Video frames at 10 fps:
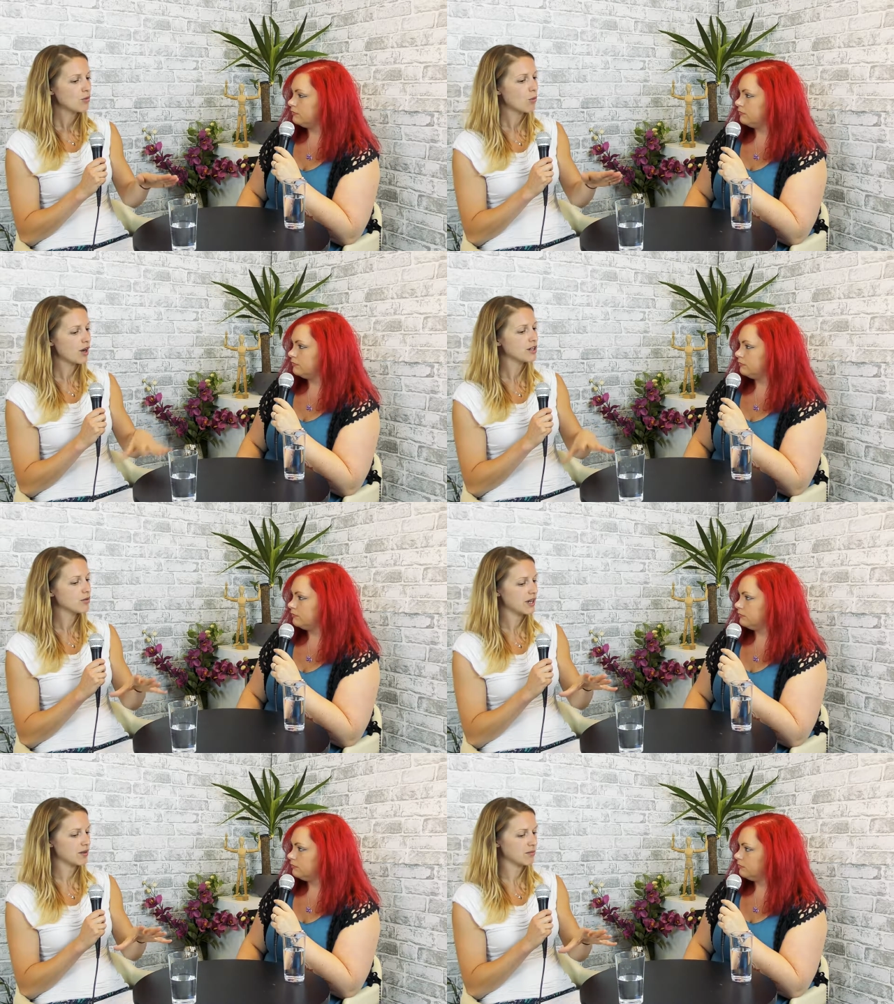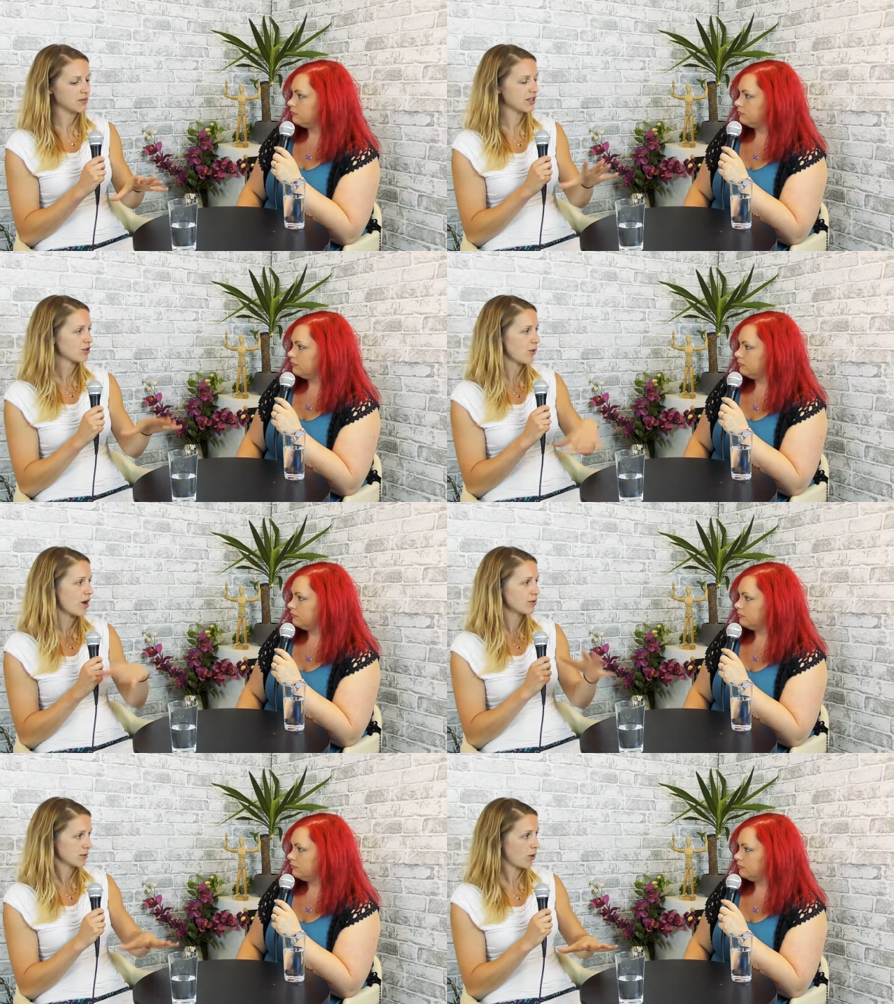Speaker 1: Were you in a position
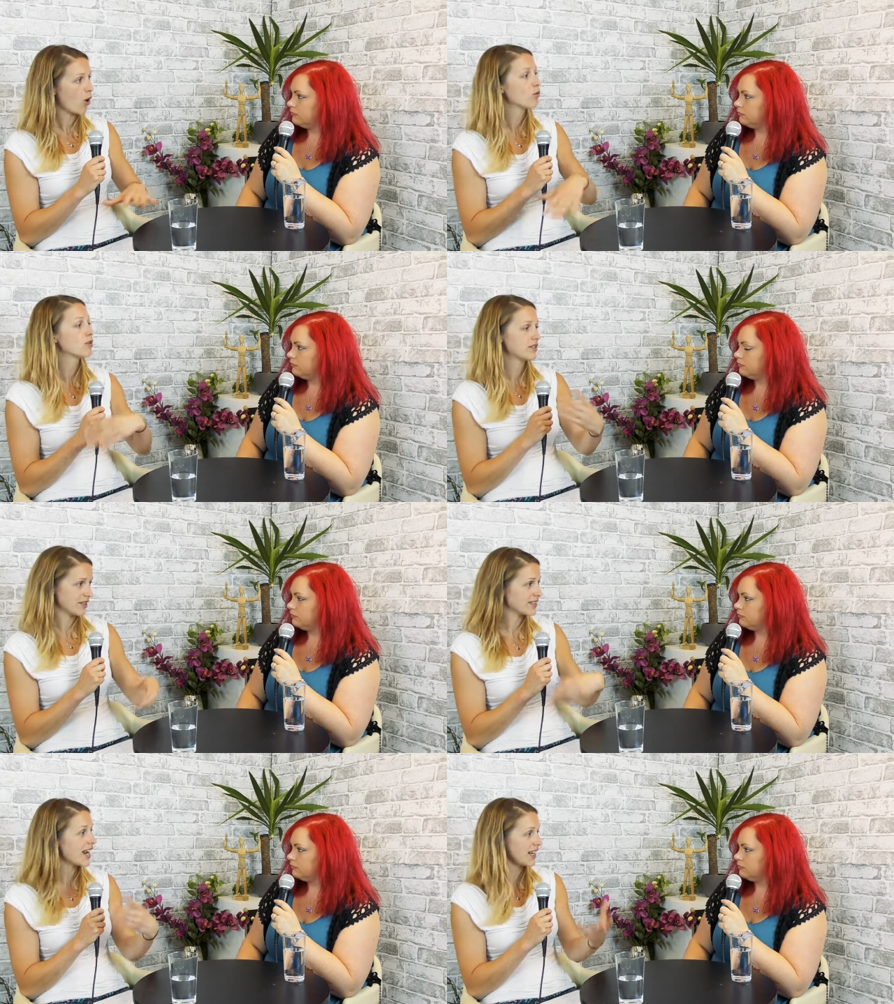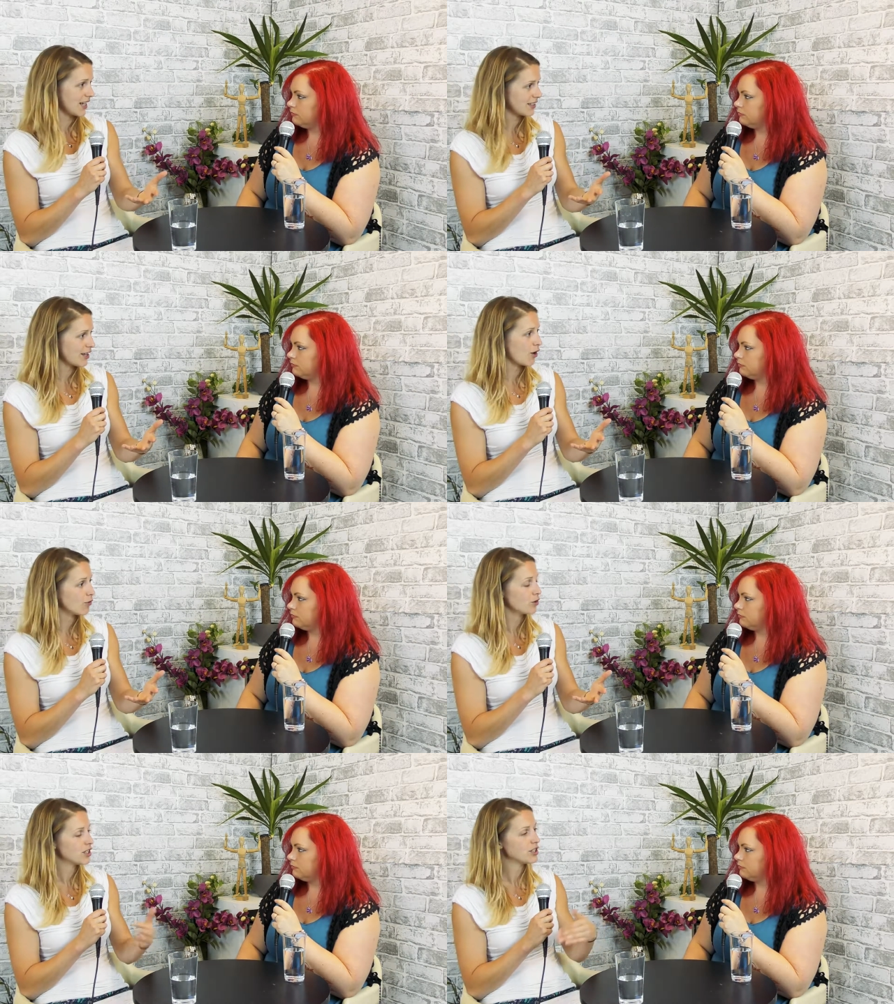where the blog was sustaining
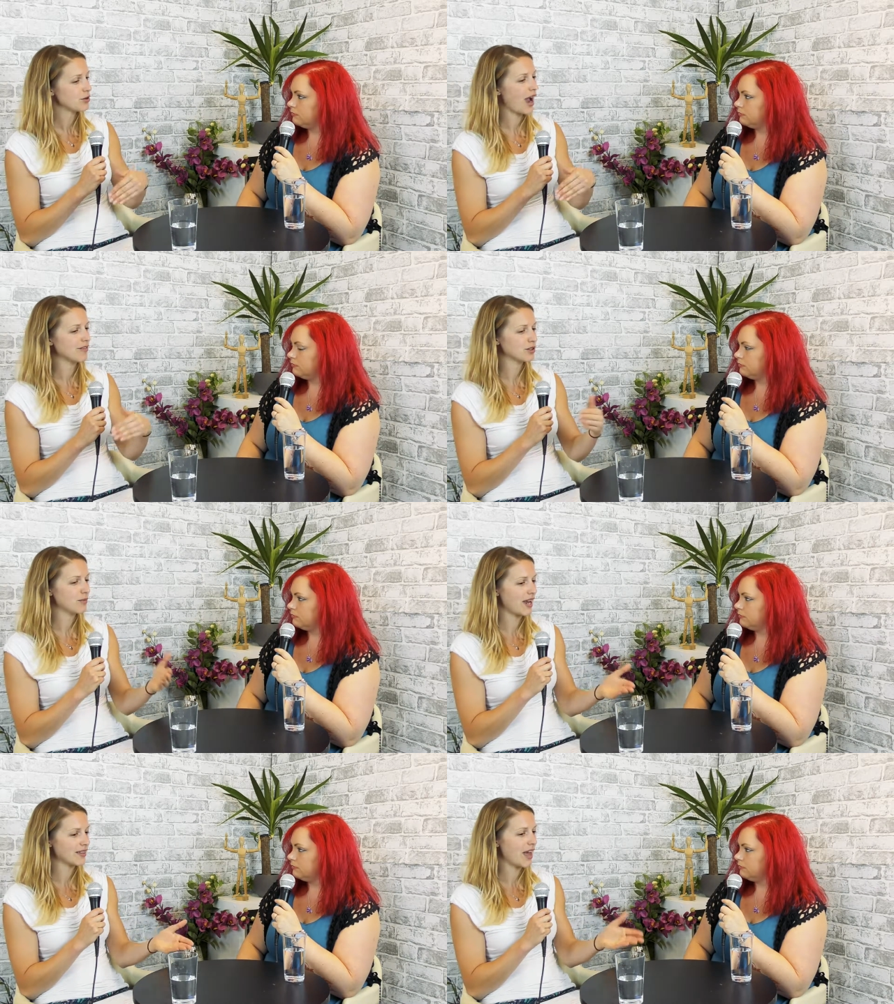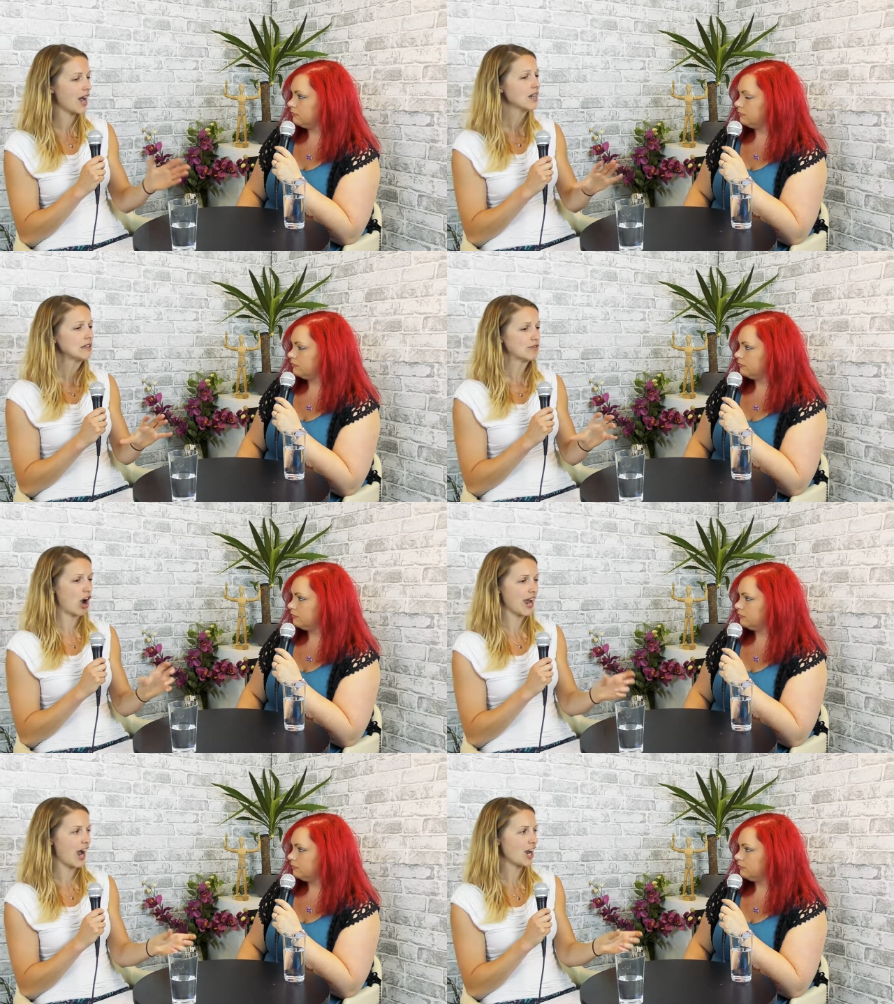itself, or did you have to make that right?